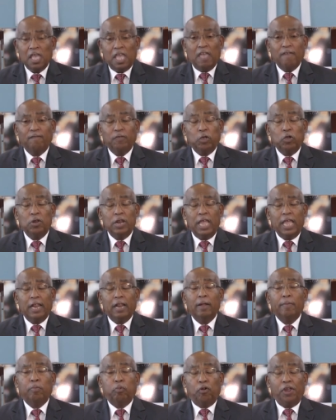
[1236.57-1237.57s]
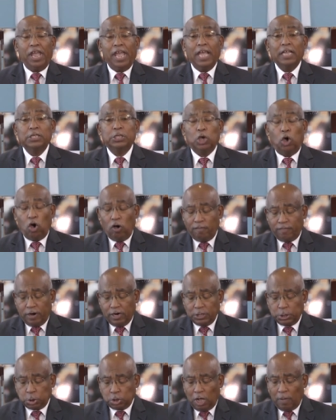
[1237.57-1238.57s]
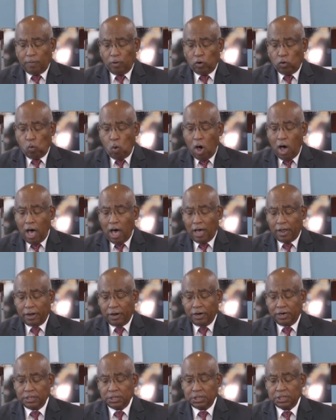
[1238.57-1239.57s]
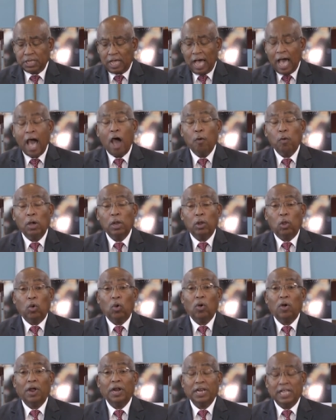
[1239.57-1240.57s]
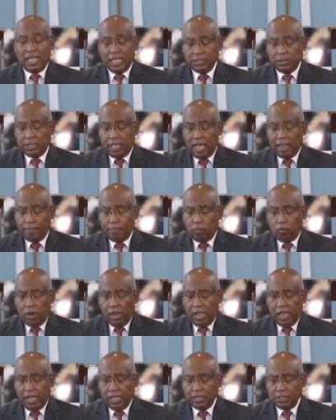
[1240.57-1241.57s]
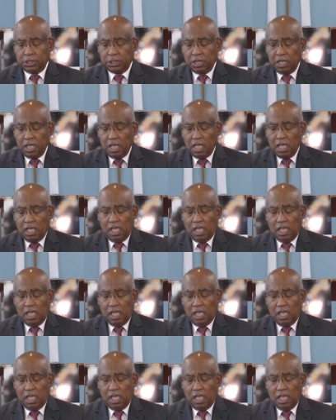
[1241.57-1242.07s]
If you need a bridge over troubled waters, our Lord is that bridge.